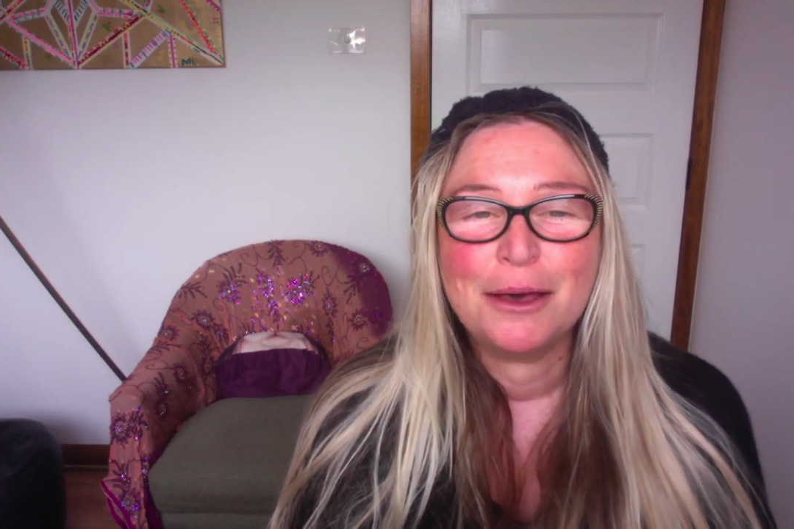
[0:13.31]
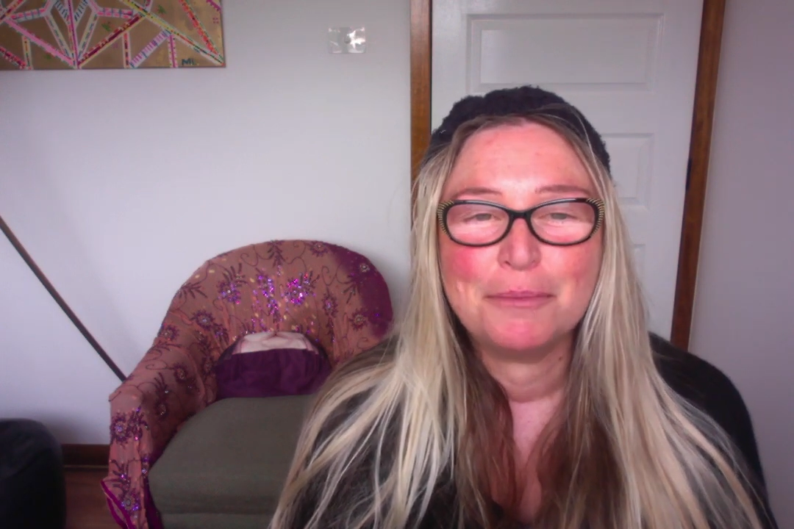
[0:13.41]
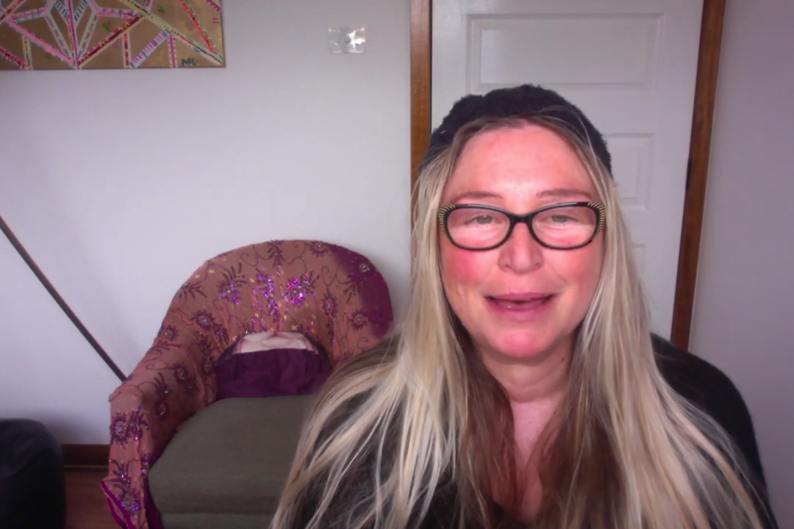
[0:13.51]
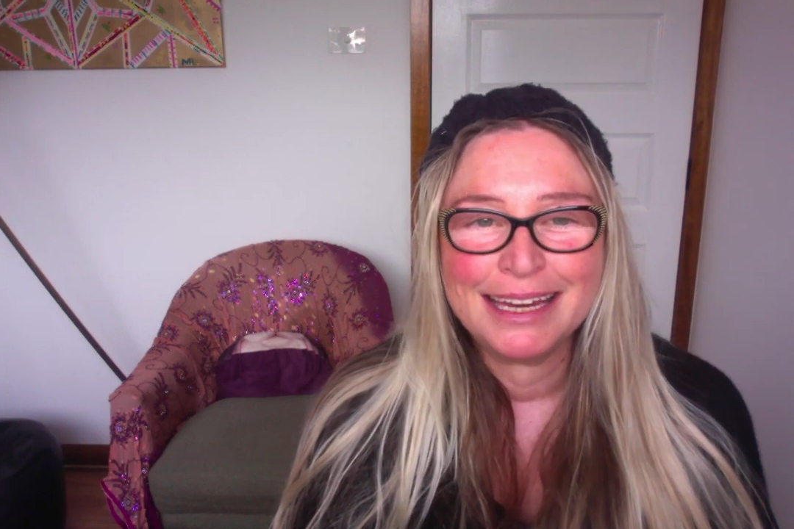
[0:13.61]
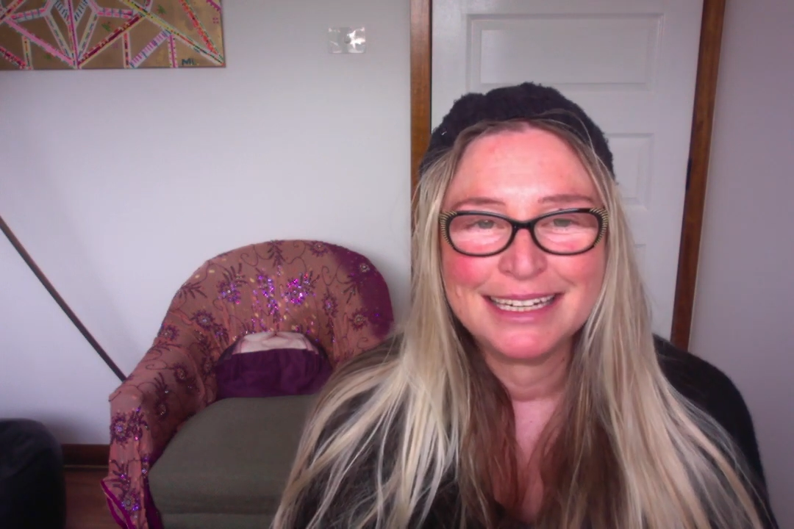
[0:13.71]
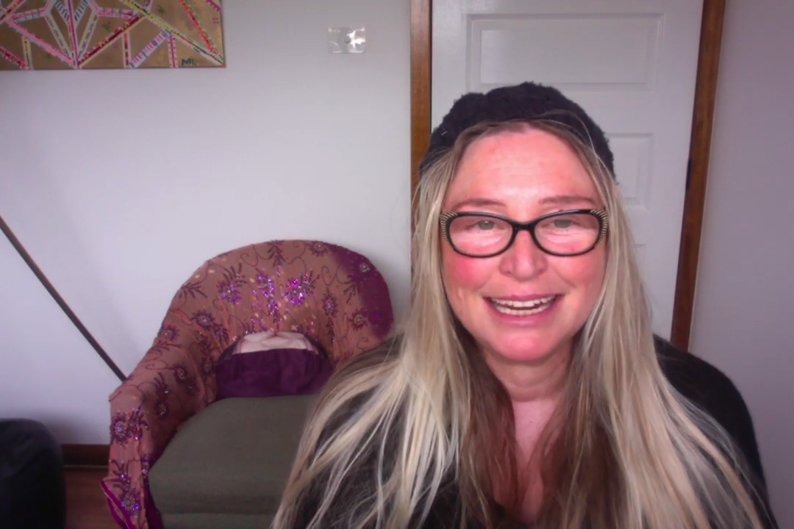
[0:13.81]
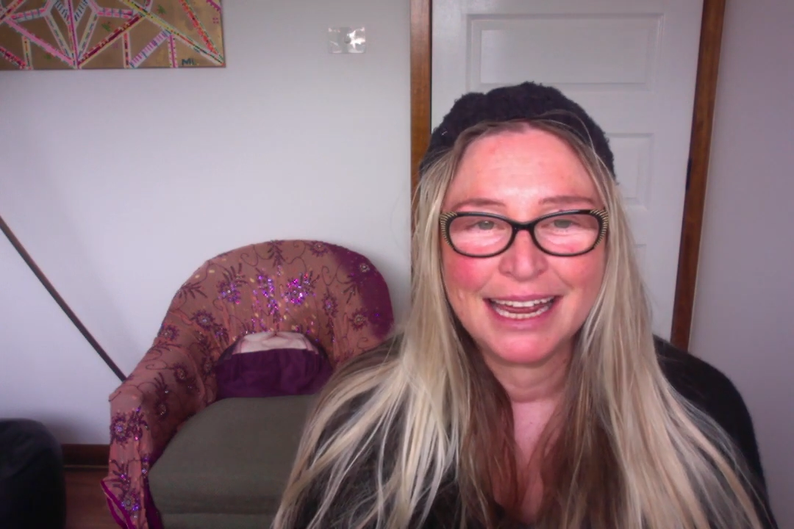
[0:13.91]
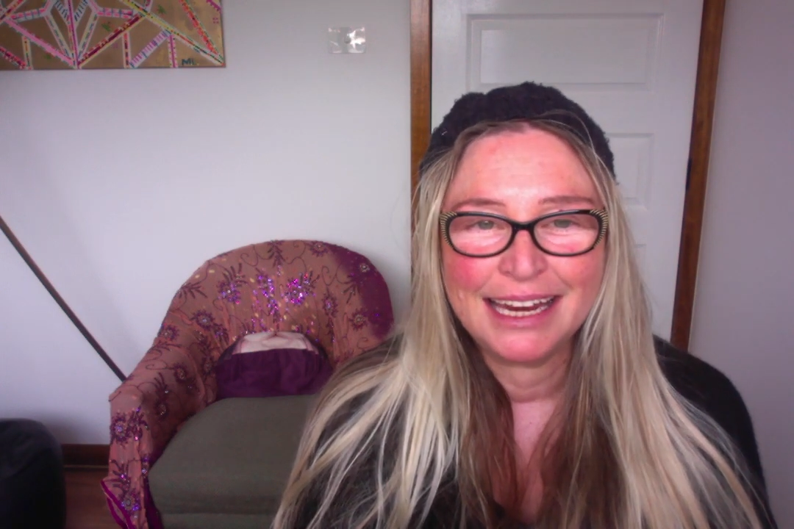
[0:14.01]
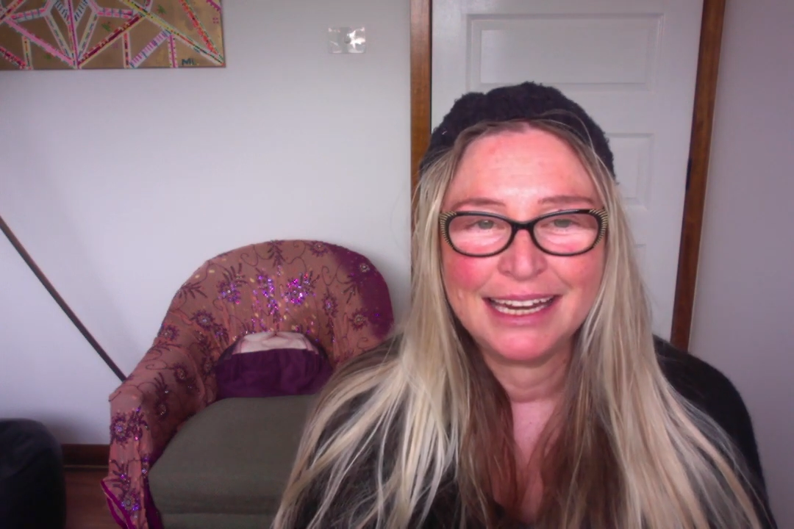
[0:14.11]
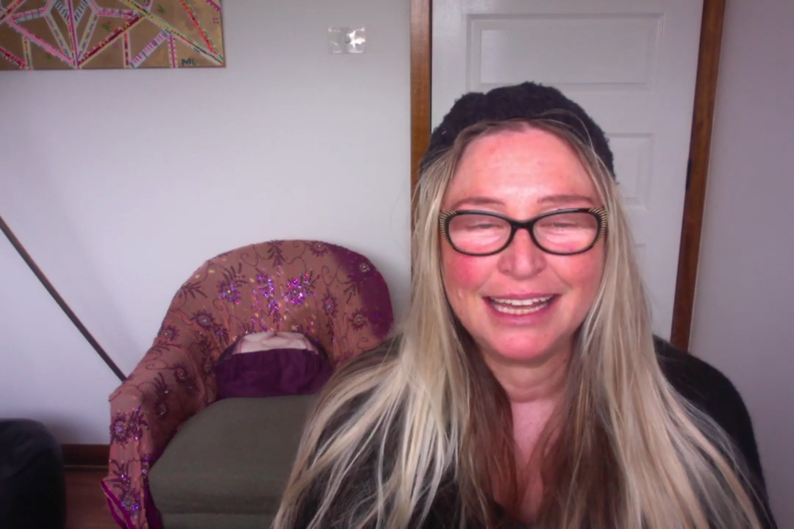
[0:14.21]

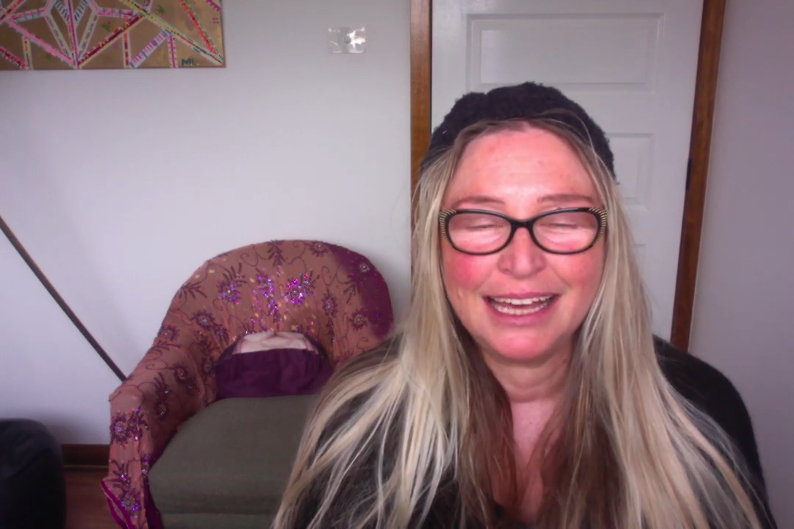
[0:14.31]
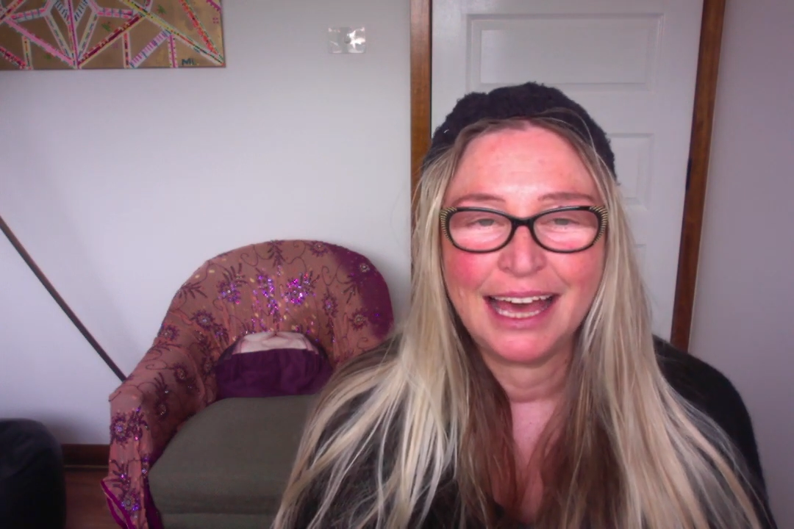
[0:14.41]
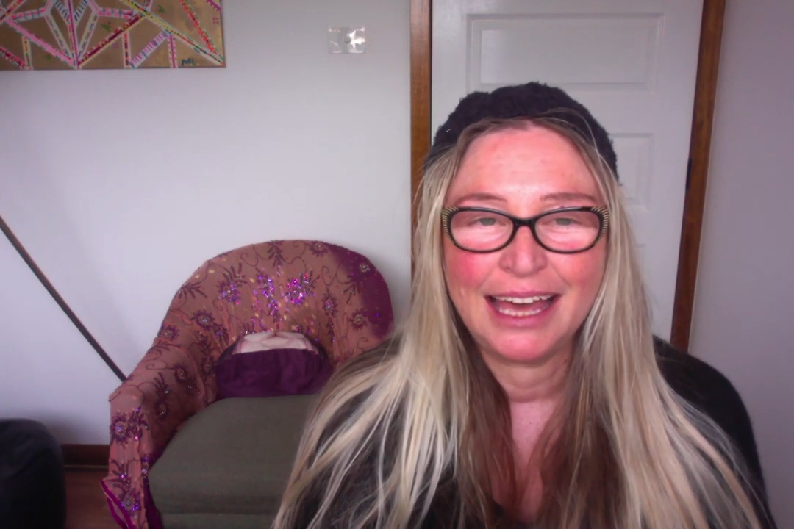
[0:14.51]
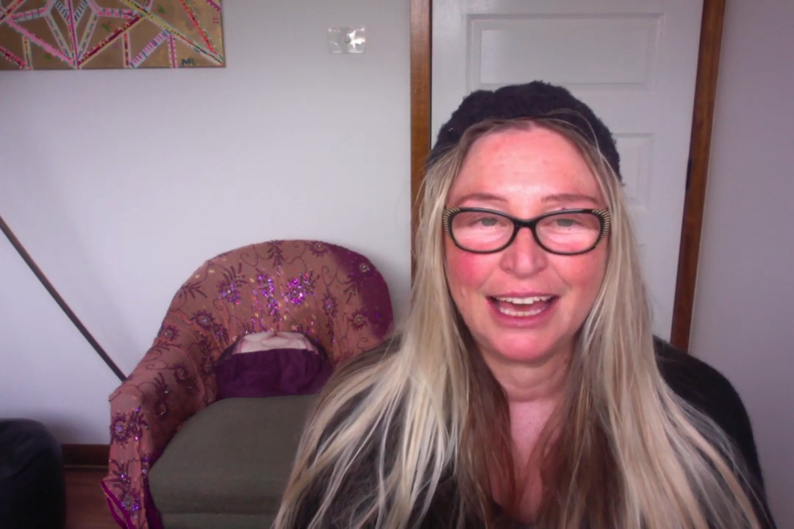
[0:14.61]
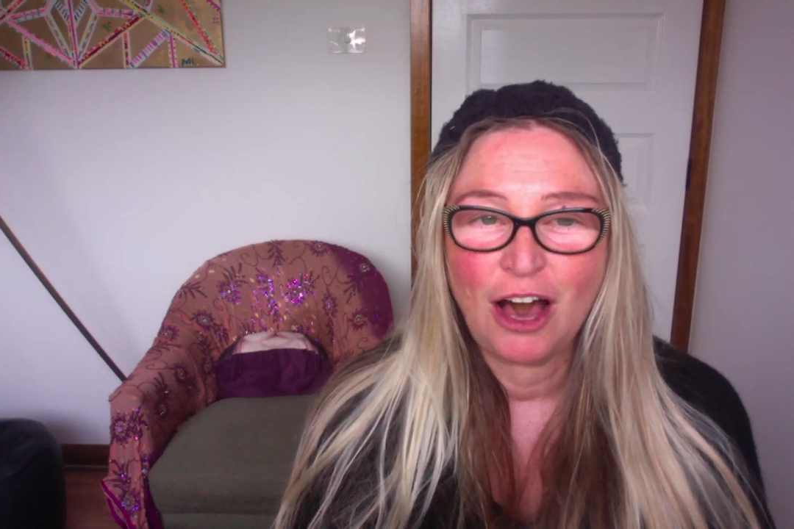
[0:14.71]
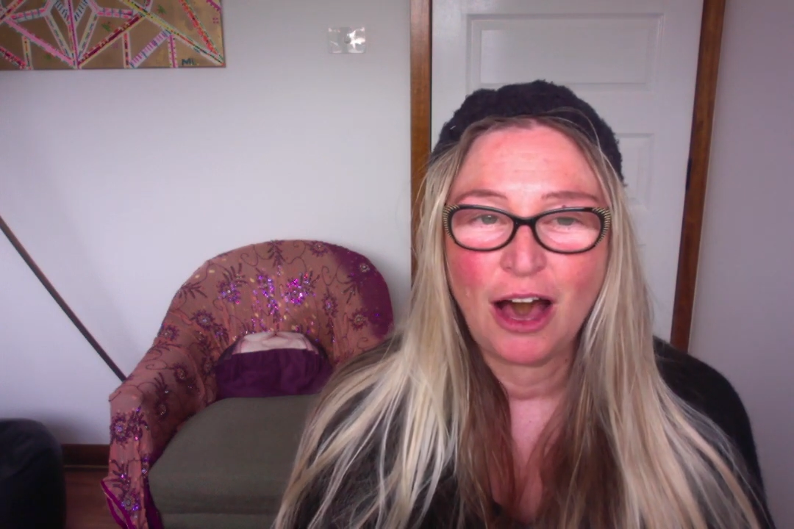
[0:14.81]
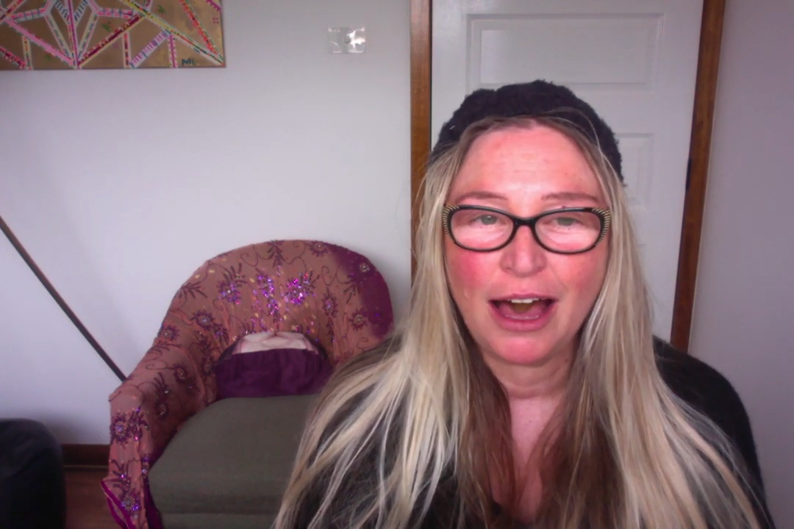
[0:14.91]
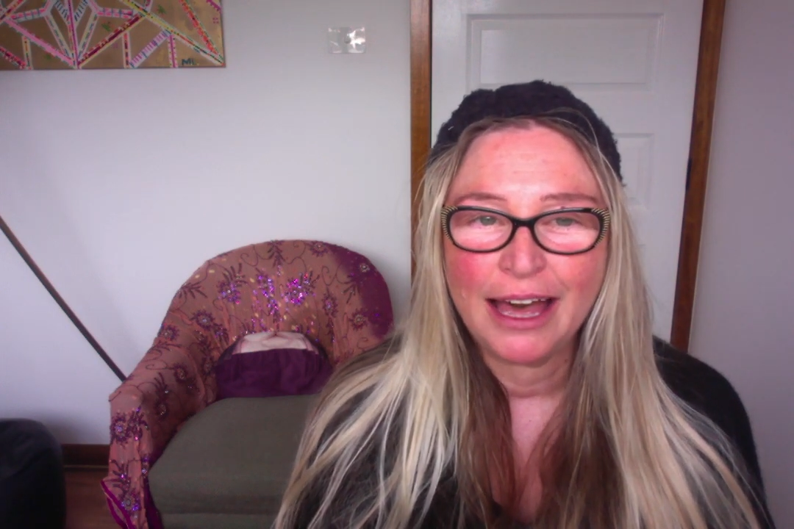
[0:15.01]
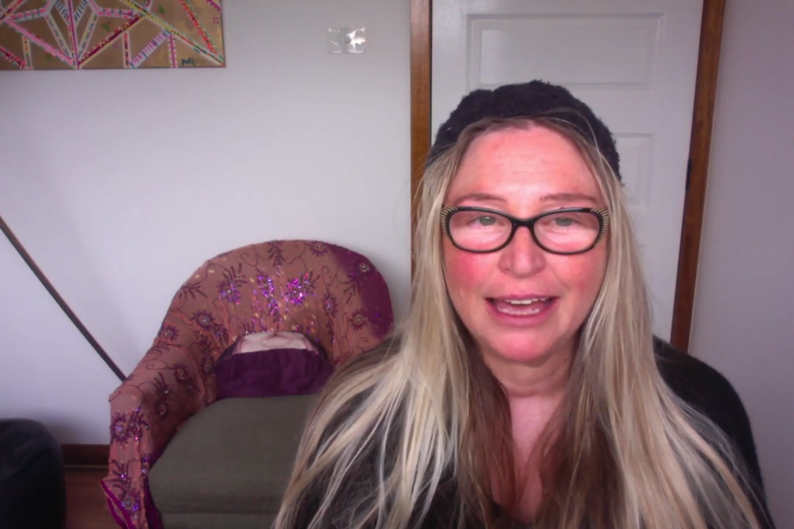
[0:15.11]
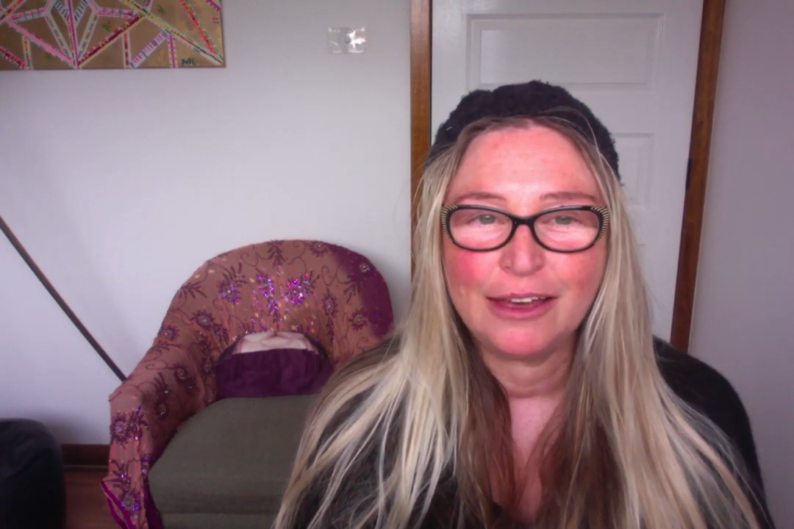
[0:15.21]
maintaining a
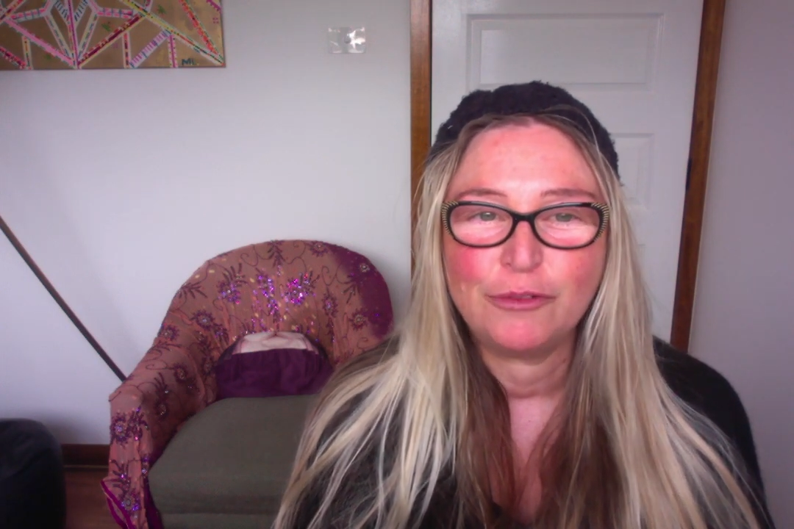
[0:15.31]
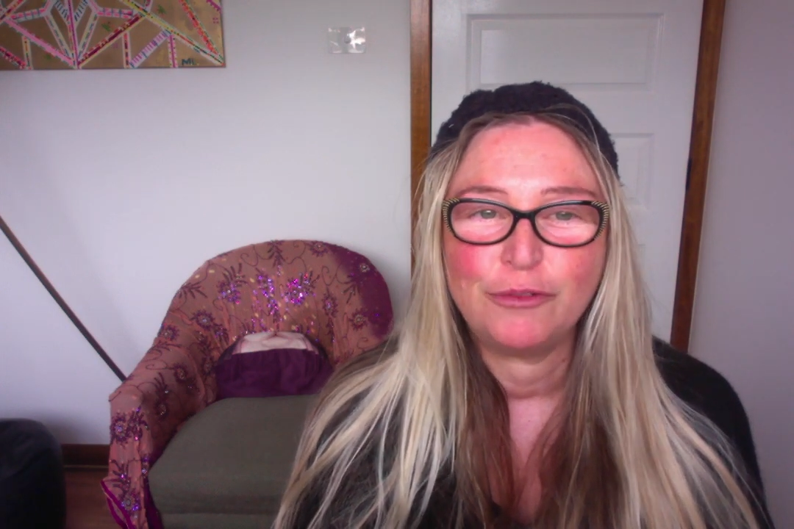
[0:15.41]
high